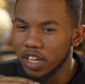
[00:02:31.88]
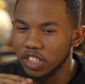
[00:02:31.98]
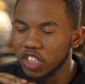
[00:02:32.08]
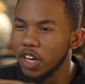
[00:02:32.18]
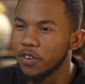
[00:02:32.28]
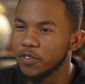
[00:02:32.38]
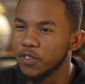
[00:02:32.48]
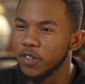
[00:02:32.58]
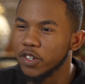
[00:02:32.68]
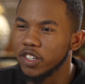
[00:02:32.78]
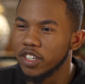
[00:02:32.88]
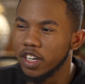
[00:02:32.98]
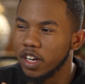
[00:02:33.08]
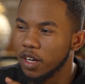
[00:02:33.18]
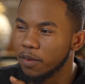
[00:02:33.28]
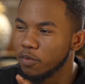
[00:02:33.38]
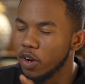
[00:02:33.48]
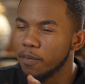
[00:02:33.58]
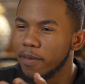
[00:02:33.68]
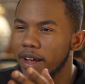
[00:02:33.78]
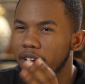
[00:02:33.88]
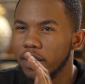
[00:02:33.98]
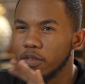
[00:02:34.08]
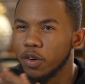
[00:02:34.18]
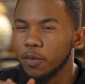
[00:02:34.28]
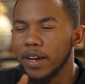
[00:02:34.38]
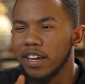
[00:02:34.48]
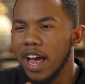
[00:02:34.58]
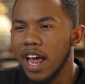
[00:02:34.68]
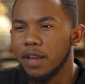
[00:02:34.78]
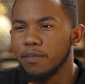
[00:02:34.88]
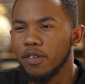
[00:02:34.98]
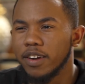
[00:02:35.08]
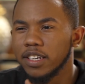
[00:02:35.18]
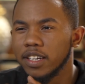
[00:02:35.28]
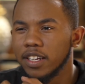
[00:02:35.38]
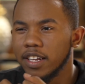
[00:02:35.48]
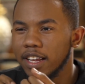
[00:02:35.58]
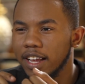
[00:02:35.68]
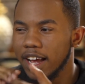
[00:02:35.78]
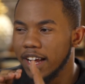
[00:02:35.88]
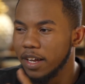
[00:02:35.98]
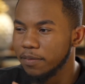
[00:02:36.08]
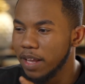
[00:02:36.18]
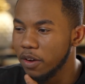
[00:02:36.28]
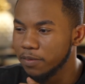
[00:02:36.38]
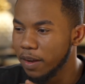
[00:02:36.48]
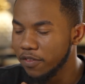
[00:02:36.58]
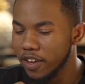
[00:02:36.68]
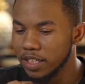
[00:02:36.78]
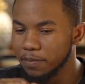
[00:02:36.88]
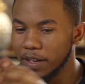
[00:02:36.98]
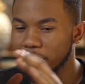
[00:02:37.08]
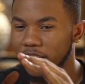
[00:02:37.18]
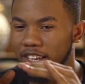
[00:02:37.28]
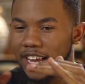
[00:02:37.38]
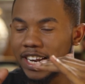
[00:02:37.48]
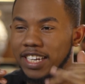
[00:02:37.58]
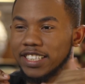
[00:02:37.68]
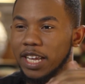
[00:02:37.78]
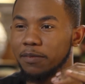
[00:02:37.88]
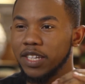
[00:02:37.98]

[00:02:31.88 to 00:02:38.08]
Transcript: on Channel 4, wrote by Caitlin Moran. That was my first big thing. And at the same